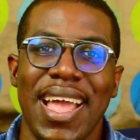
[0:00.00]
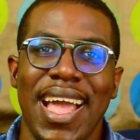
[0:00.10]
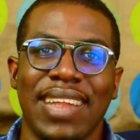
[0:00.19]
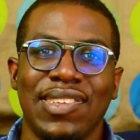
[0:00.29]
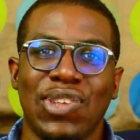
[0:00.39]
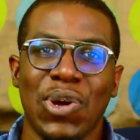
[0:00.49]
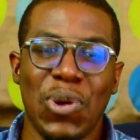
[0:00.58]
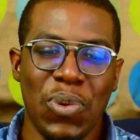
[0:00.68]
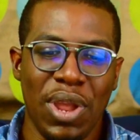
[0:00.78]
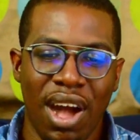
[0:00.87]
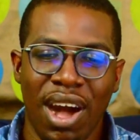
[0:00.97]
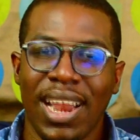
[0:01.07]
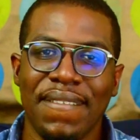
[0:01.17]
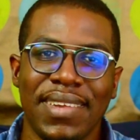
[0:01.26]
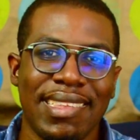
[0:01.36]
And so we all
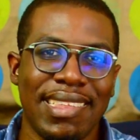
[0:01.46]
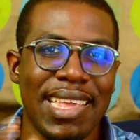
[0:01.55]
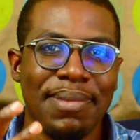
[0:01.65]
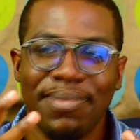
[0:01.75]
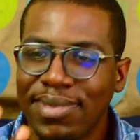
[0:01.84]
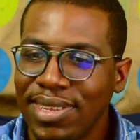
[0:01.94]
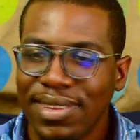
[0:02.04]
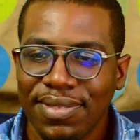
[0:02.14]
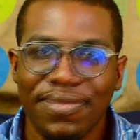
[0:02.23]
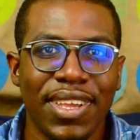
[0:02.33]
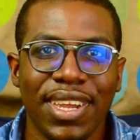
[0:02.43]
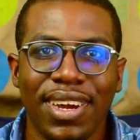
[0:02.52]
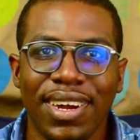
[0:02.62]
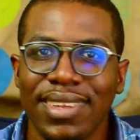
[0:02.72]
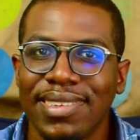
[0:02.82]
have the same
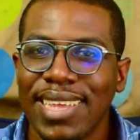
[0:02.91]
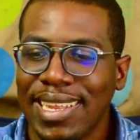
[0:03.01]
fingers,